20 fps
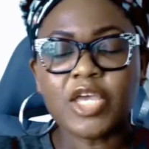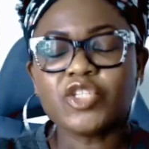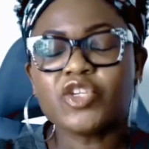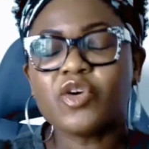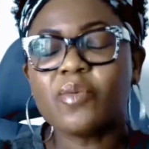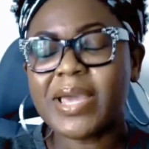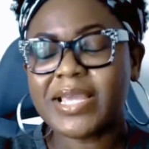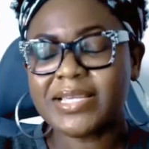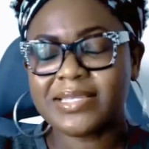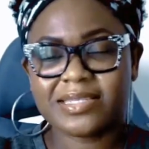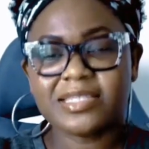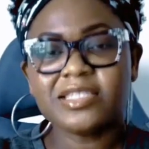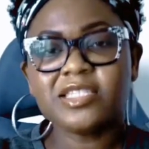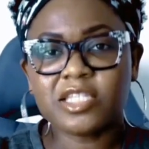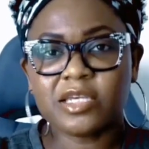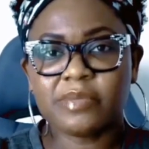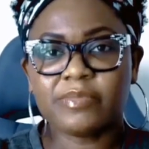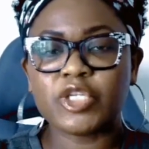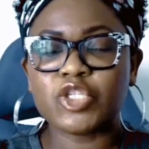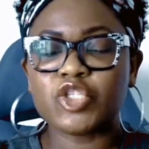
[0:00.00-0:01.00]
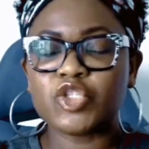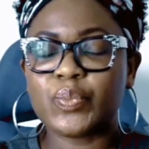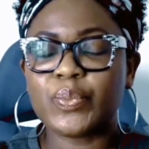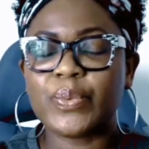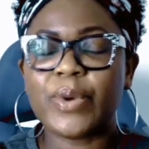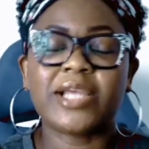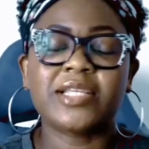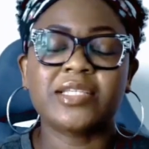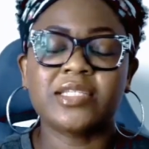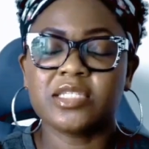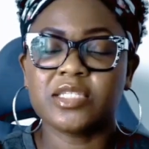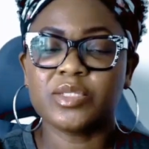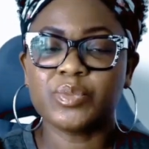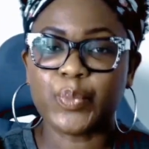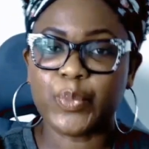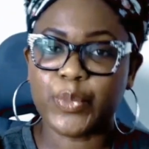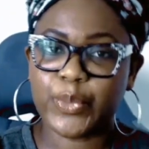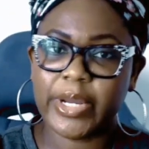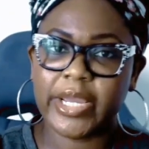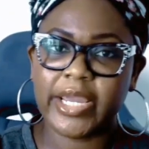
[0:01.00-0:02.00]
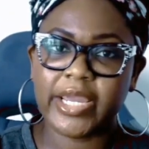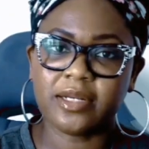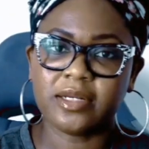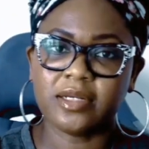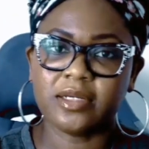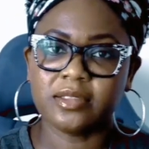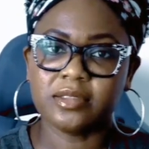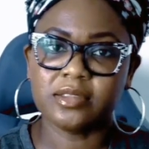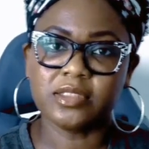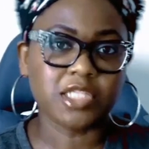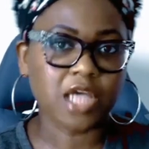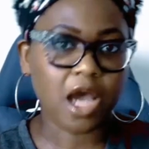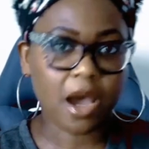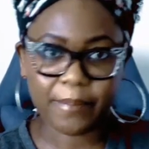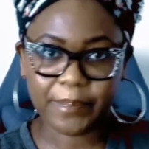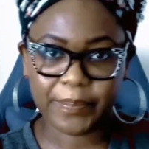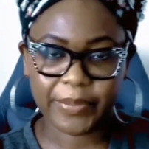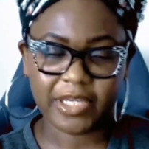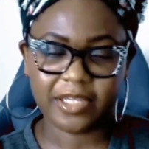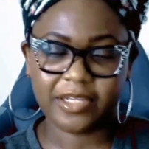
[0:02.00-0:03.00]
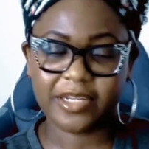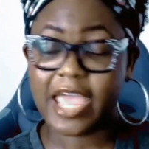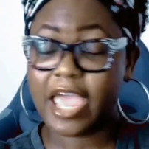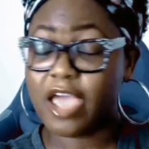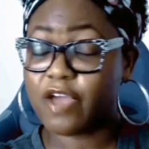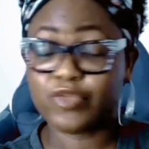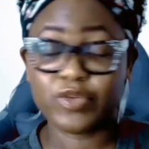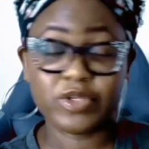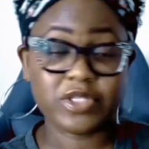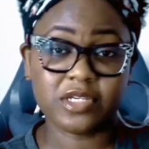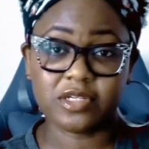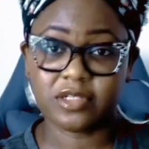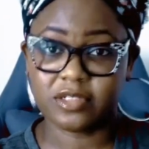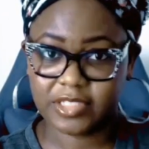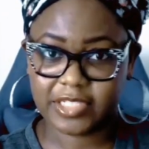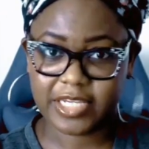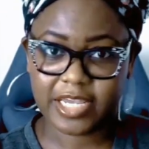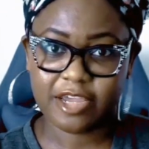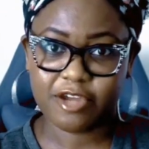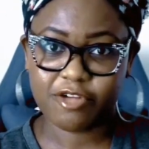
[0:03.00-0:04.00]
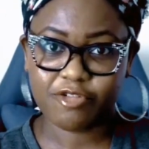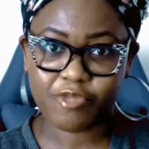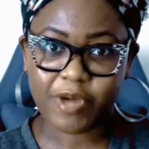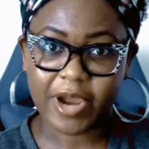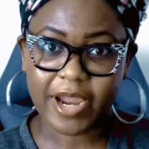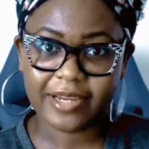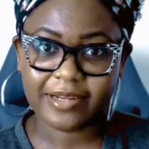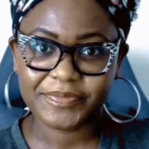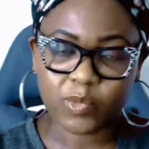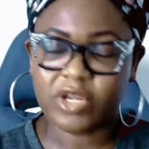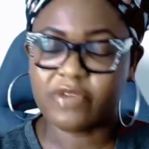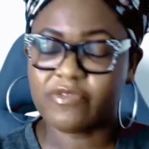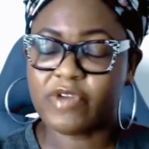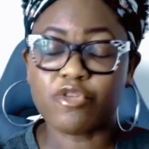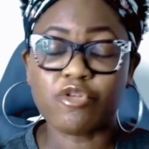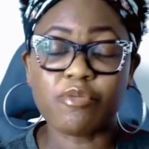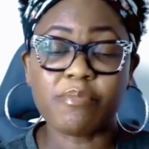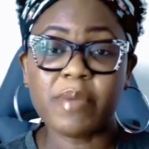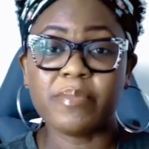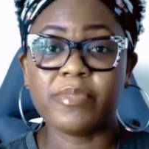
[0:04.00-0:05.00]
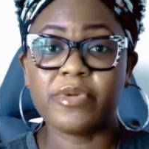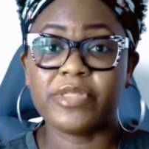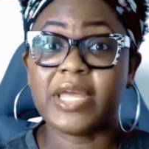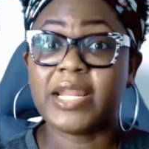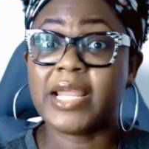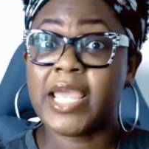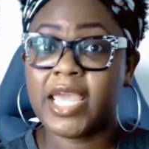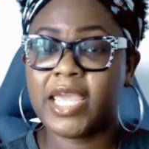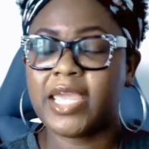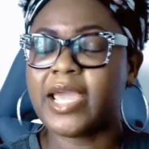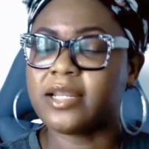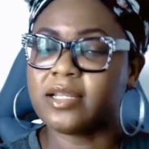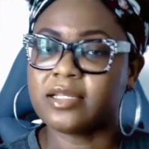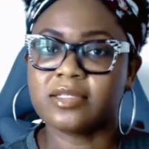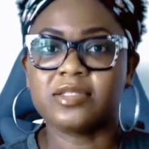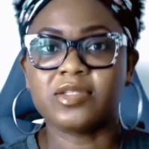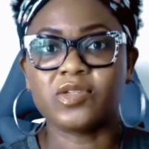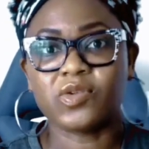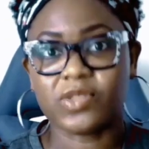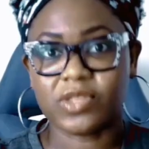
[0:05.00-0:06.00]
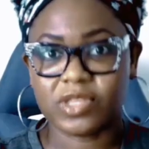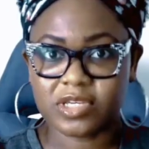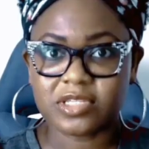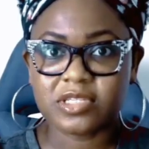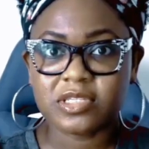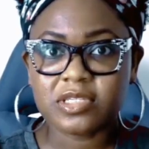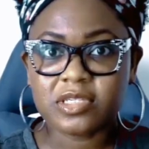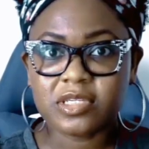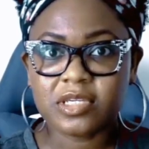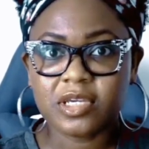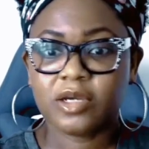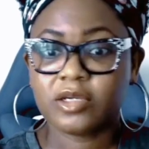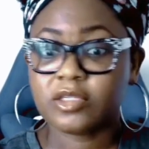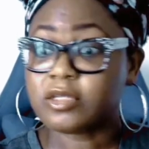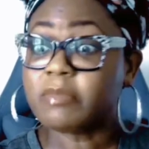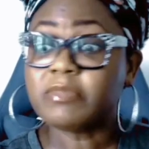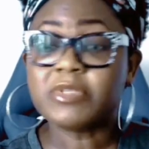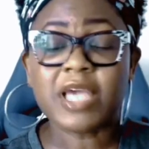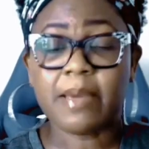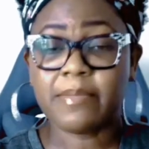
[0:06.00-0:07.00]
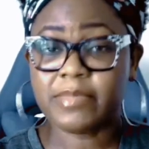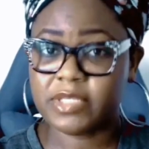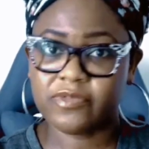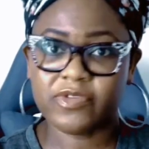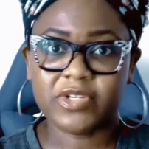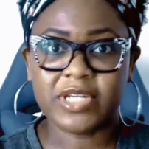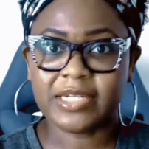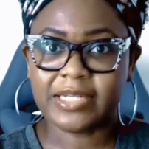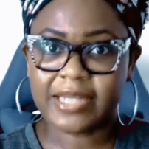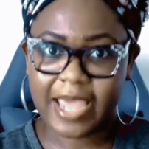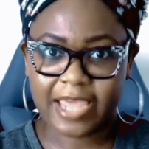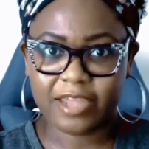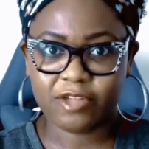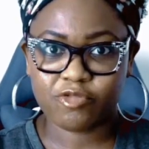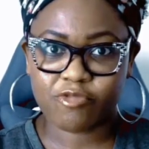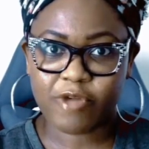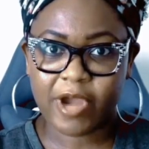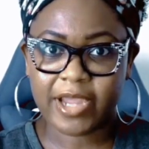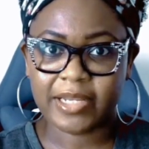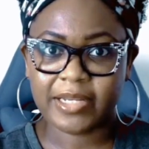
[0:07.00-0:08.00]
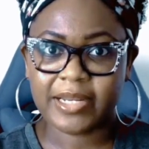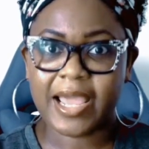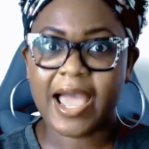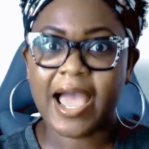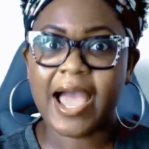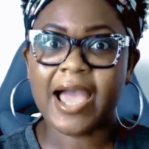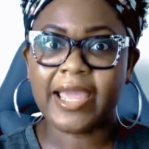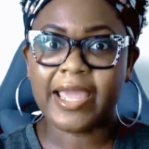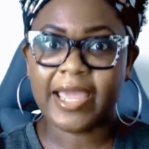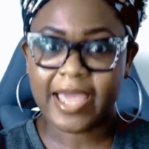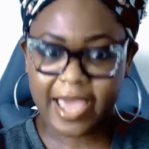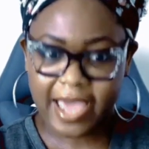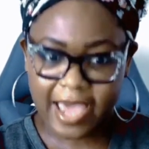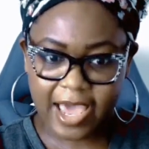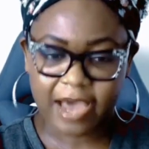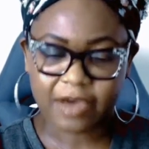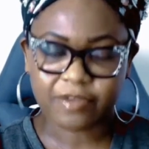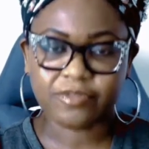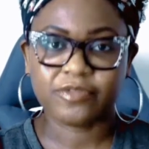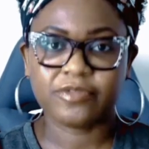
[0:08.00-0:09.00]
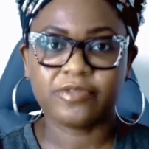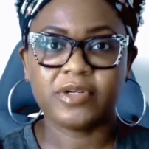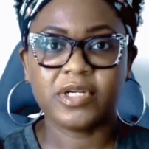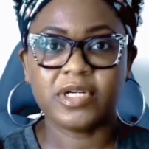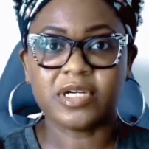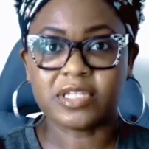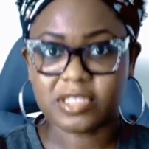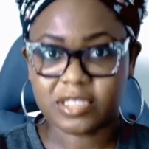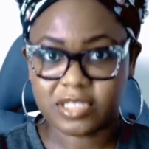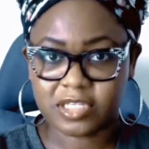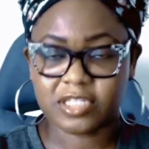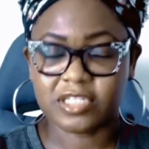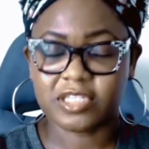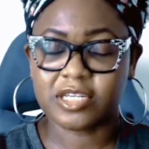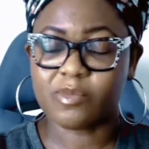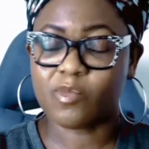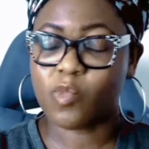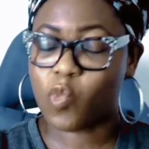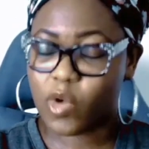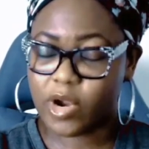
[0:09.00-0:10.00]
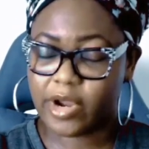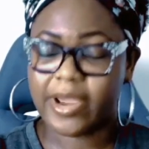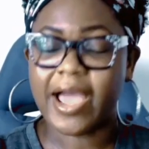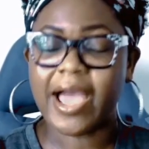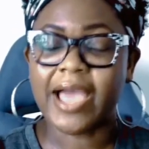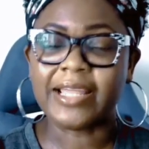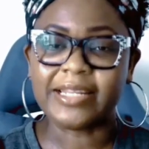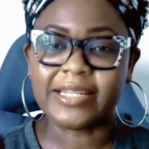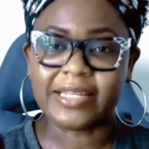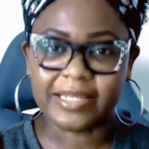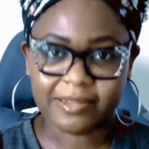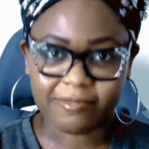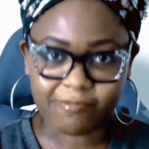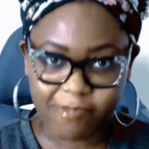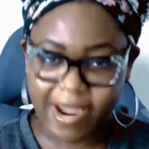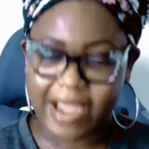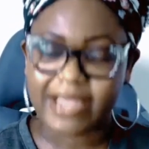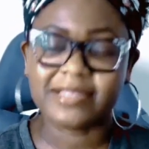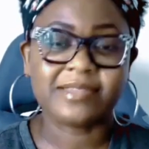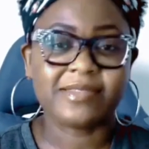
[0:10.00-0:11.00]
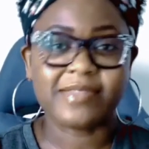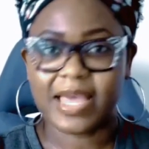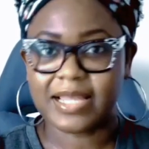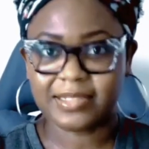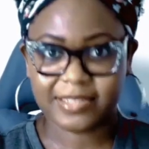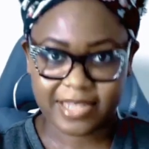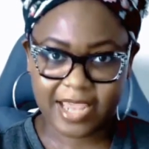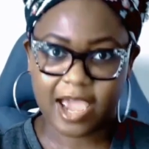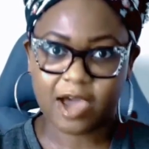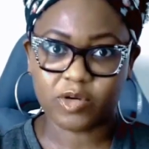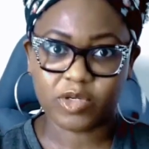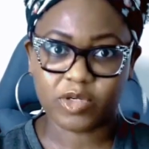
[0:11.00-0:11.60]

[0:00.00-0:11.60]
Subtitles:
So my system is to practice brain dumping every single day, right? Whenever I remember that, hey, I need to do this, sometimes even at night, right? I have a system where I write that down